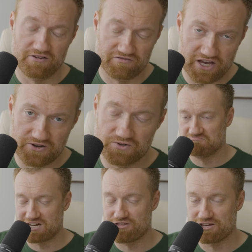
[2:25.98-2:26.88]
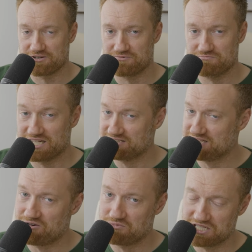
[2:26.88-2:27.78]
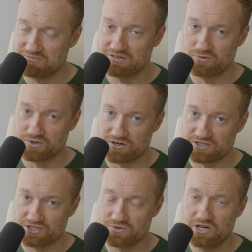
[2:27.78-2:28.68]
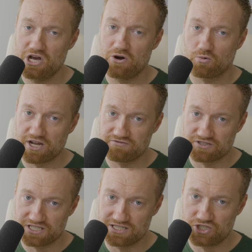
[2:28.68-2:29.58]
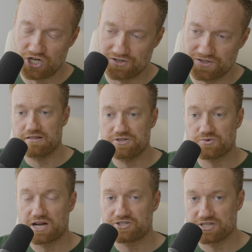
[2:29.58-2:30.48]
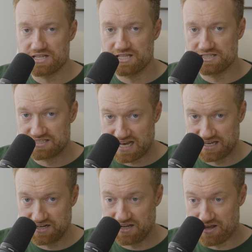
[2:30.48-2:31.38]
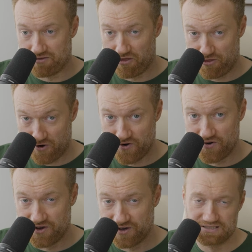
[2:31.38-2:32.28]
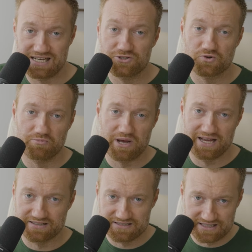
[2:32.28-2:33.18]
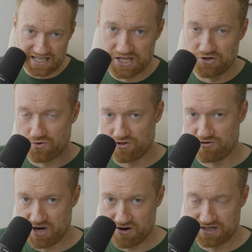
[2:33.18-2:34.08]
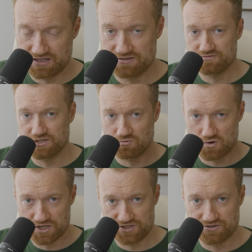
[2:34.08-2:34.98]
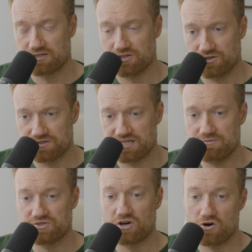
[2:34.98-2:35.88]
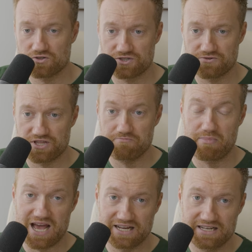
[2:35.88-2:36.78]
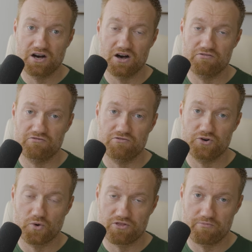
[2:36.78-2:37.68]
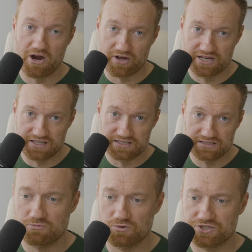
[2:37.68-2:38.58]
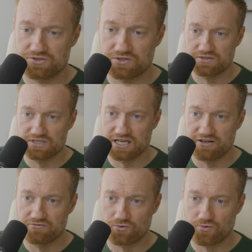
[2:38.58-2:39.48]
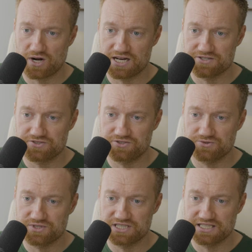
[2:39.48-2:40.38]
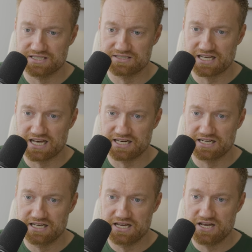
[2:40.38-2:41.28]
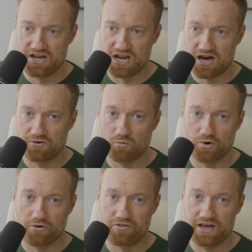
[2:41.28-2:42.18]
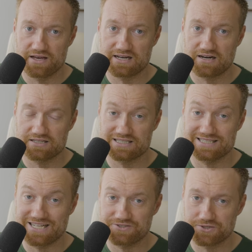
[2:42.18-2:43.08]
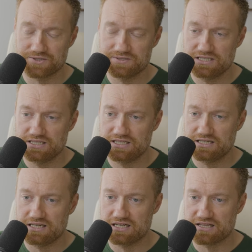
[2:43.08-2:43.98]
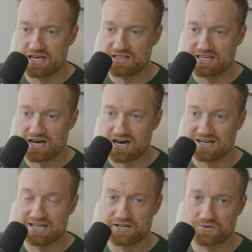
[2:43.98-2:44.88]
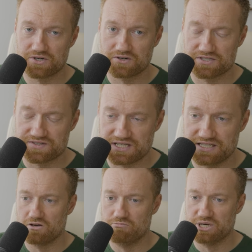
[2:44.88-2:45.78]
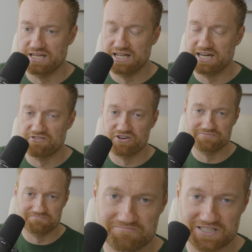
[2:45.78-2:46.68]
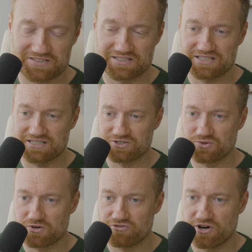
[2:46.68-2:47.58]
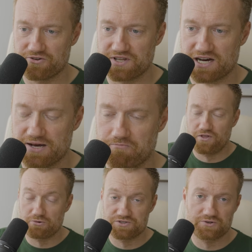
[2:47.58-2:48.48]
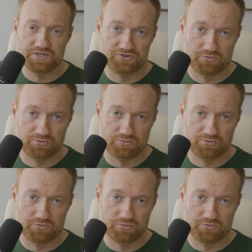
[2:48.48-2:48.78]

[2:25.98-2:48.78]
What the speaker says: failed. I think many sound money people would argue rightfully shuttered. These were actually the second and third central banks in North America. There was, during colonial times, also the Bank of North America, which gave rise to the saying, not worth a continental. They had the continental currency, but in any event, that's a story for another time. There was no central